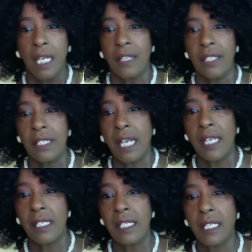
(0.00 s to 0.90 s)
in the
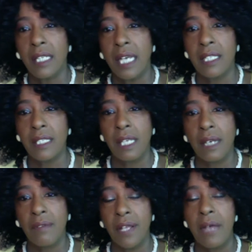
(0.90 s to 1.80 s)
States at the hands
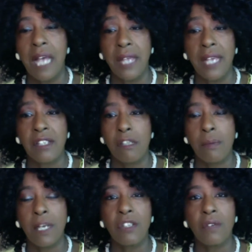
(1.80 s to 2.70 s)
of the
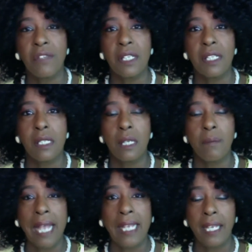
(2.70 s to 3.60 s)
police officers
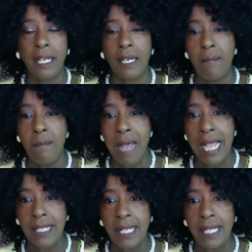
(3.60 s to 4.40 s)
back in May.